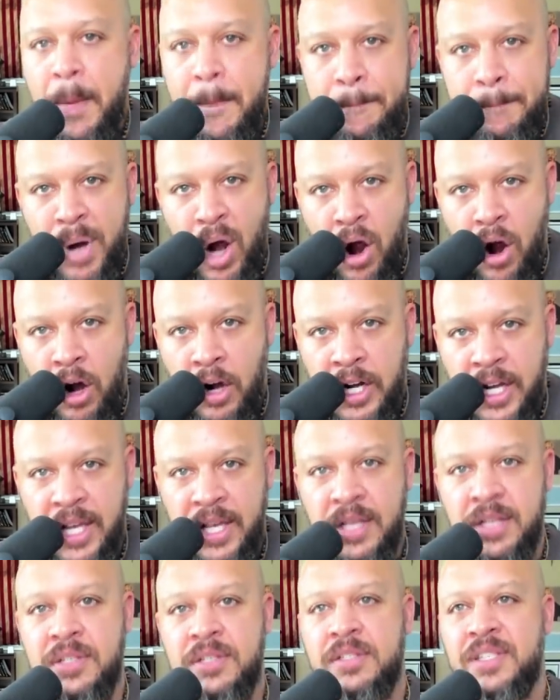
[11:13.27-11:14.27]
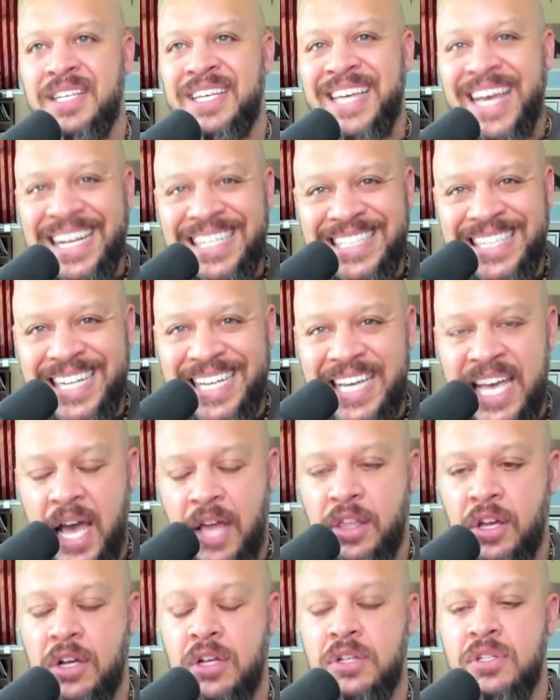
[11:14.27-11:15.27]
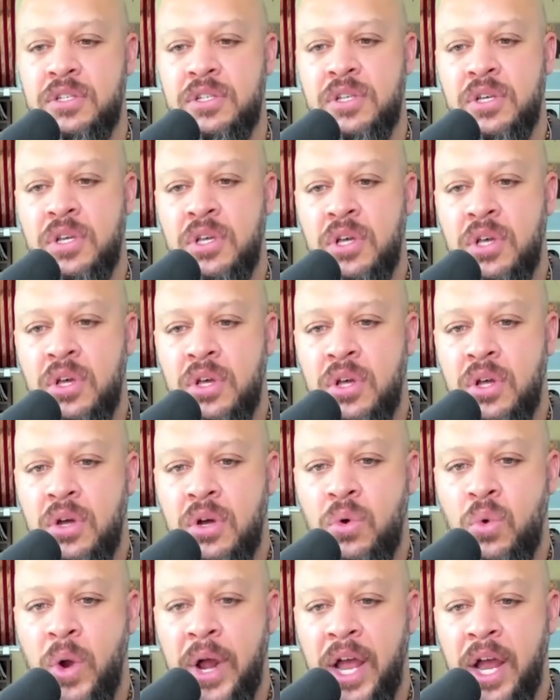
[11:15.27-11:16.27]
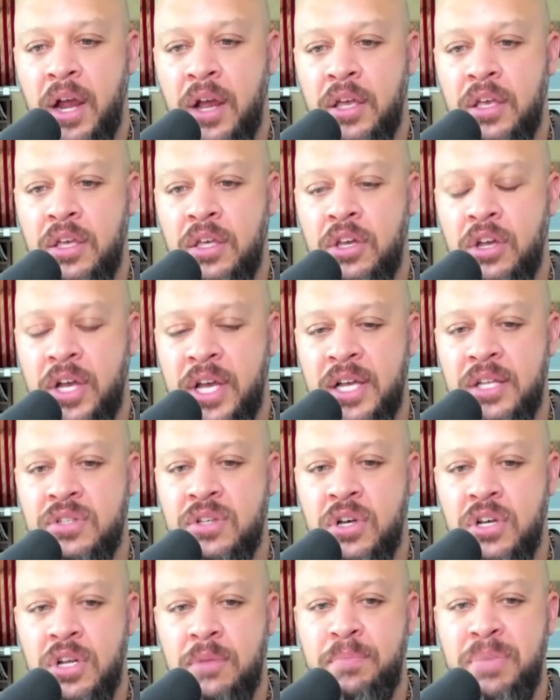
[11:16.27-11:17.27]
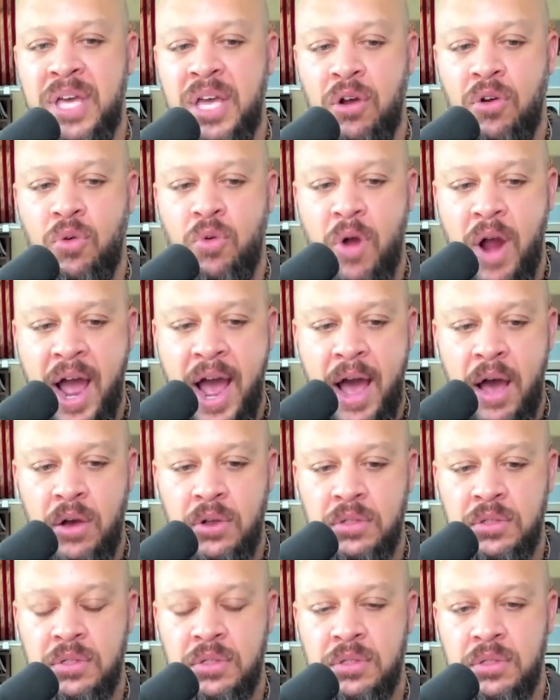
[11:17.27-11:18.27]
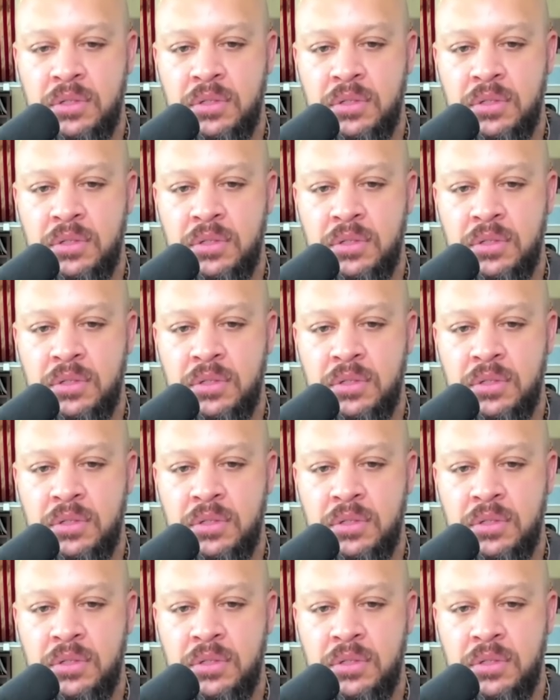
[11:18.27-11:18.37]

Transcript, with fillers: parties, get-togethers, where your kids are going to be around